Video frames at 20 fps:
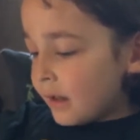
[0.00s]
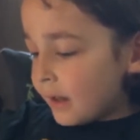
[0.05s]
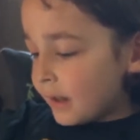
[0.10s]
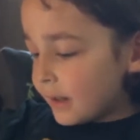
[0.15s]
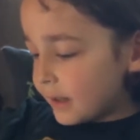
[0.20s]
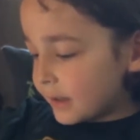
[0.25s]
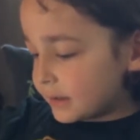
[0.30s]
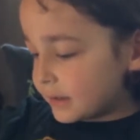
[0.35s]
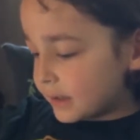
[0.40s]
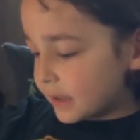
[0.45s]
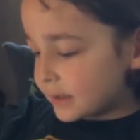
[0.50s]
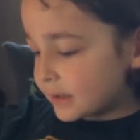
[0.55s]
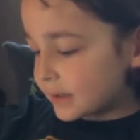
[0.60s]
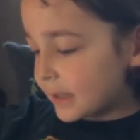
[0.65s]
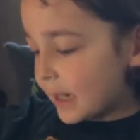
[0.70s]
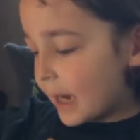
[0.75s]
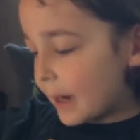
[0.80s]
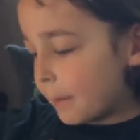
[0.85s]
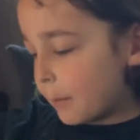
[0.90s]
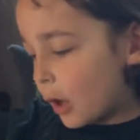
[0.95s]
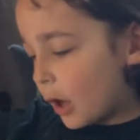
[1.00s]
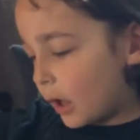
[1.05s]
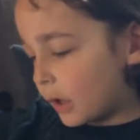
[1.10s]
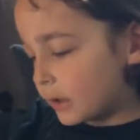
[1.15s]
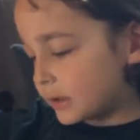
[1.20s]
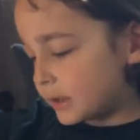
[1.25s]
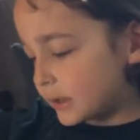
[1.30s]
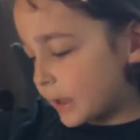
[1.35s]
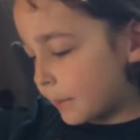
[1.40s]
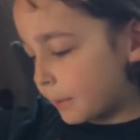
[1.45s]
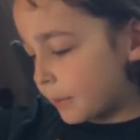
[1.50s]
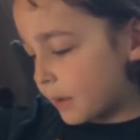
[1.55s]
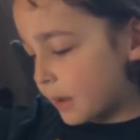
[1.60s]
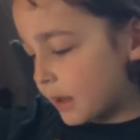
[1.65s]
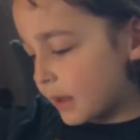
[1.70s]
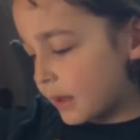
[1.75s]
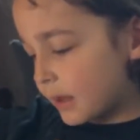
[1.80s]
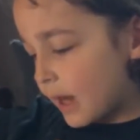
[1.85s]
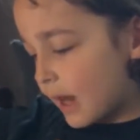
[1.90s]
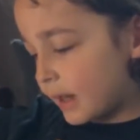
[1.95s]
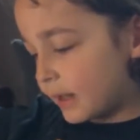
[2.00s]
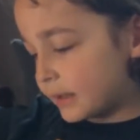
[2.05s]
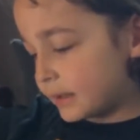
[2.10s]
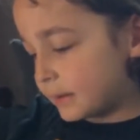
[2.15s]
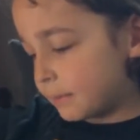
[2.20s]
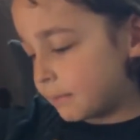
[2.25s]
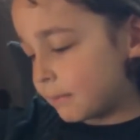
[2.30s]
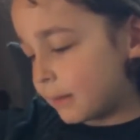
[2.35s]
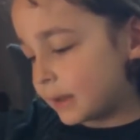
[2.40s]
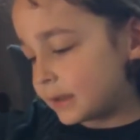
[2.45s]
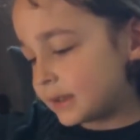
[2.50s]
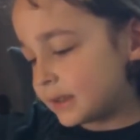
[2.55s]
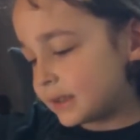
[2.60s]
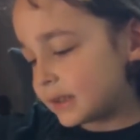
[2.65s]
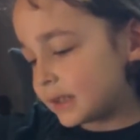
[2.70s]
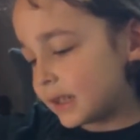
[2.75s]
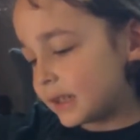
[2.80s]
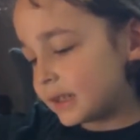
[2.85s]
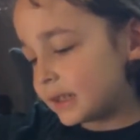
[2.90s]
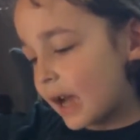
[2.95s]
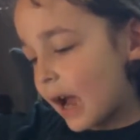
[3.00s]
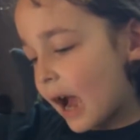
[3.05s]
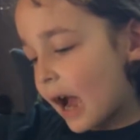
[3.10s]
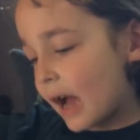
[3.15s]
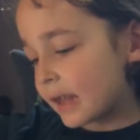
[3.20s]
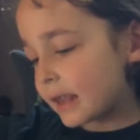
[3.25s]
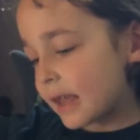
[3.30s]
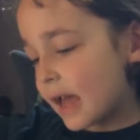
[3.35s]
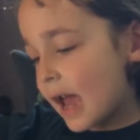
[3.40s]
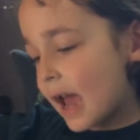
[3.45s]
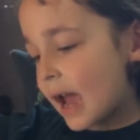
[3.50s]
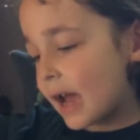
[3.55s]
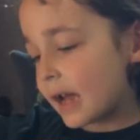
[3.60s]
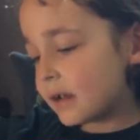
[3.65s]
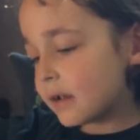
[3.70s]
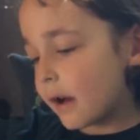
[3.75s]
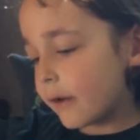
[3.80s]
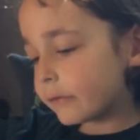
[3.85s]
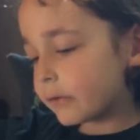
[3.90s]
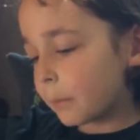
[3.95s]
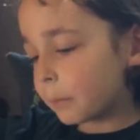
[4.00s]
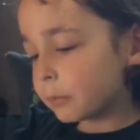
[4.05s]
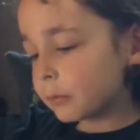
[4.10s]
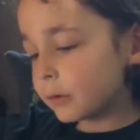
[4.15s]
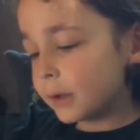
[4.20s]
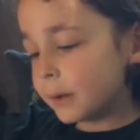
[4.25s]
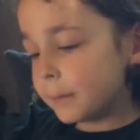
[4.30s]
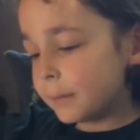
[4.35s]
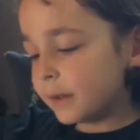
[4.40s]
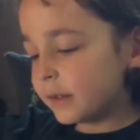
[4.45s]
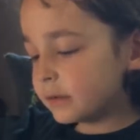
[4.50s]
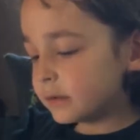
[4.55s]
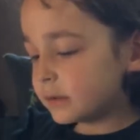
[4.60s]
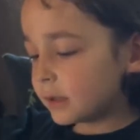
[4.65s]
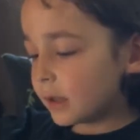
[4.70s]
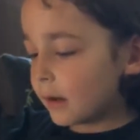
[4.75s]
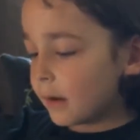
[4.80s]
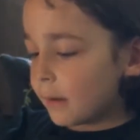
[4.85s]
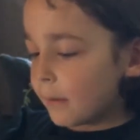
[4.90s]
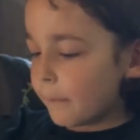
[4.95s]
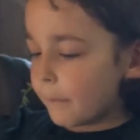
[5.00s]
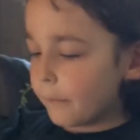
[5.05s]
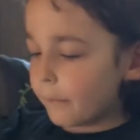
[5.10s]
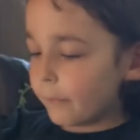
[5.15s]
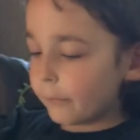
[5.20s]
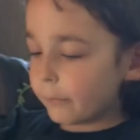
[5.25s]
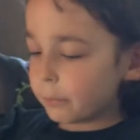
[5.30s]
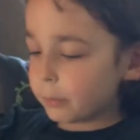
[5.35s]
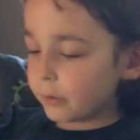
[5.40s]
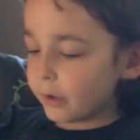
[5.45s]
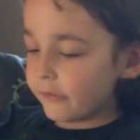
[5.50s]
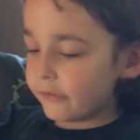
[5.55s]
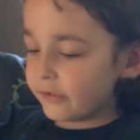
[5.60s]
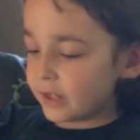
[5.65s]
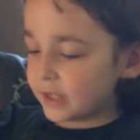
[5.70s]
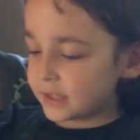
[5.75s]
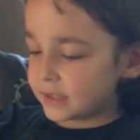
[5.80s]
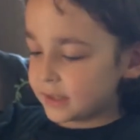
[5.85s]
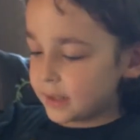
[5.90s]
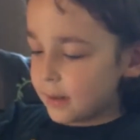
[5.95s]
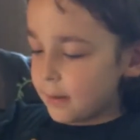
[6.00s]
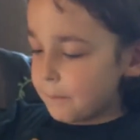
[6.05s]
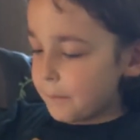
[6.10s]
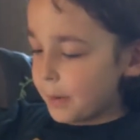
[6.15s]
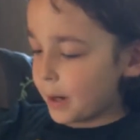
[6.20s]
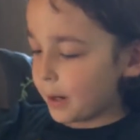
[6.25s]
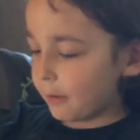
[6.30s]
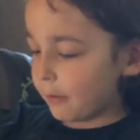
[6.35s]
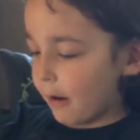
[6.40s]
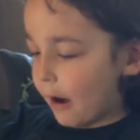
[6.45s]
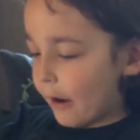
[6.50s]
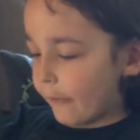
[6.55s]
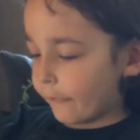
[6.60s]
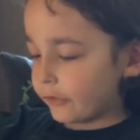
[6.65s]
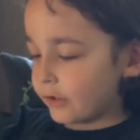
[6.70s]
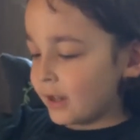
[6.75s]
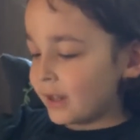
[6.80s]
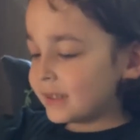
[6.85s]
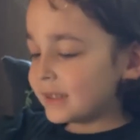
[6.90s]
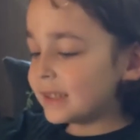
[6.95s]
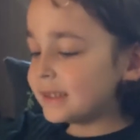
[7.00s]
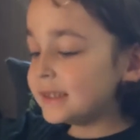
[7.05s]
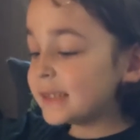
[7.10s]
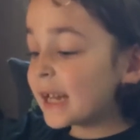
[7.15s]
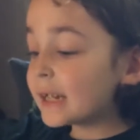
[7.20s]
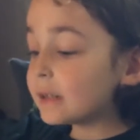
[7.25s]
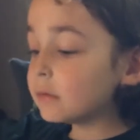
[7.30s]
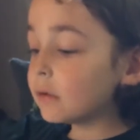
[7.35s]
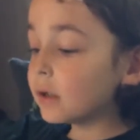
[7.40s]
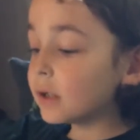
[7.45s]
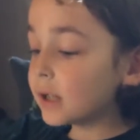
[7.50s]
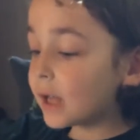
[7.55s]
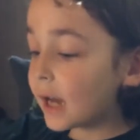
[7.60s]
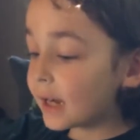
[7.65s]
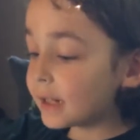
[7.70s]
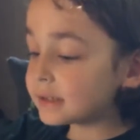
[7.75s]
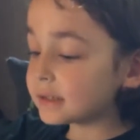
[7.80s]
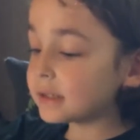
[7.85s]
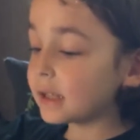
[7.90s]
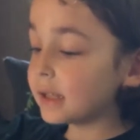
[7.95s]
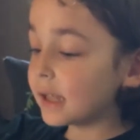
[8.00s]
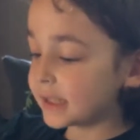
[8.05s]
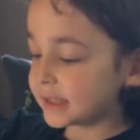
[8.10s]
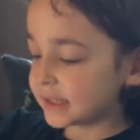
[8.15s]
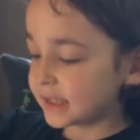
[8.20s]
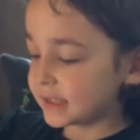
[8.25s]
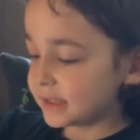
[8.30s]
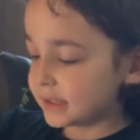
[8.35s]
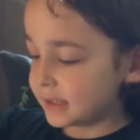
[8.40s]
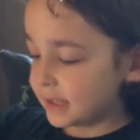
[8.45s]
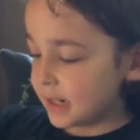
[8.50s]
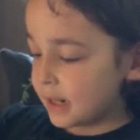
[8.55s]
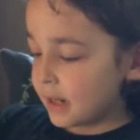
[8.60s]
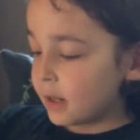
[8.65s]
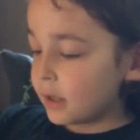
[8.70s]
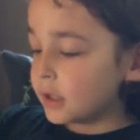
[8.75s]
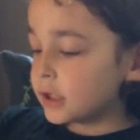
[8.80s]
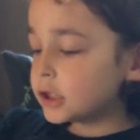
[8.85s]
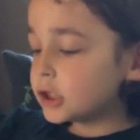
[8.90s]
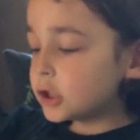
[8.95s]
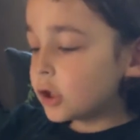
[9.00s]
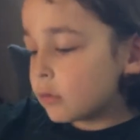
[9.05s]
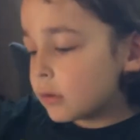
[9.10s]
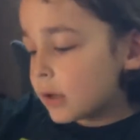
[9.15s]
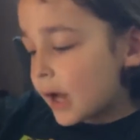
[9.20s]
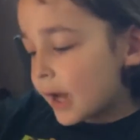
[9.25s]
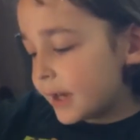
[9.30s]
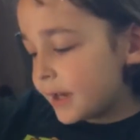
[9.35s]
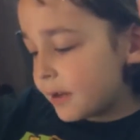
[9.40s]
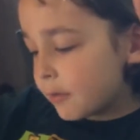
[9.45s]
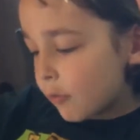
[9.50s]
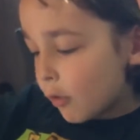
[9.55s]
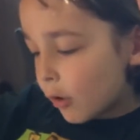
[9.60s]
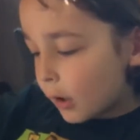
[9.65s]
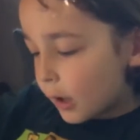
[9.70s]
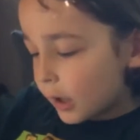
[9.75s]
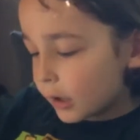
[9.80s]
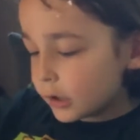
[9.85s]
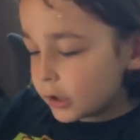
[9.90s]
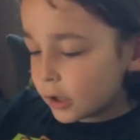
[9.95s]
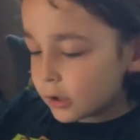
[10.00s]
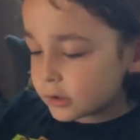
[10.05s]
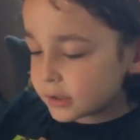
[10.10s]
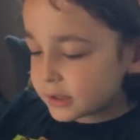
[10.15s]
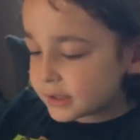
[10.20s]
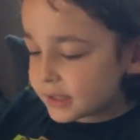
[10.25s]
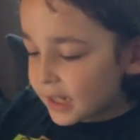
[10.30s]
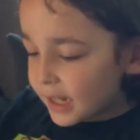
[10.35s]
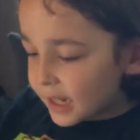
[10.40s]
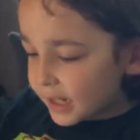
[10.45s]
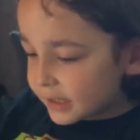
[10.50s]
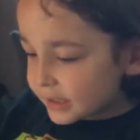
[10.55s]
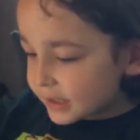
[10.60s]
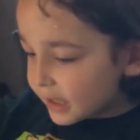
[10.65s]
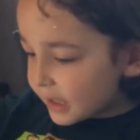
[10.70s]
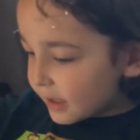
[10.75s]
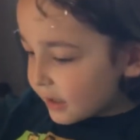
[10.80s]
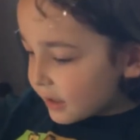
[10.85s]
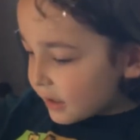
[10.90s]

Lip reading: It is the same concept that is mentioned at the end of the previous paragraph, to generalize the lessons so that you will understand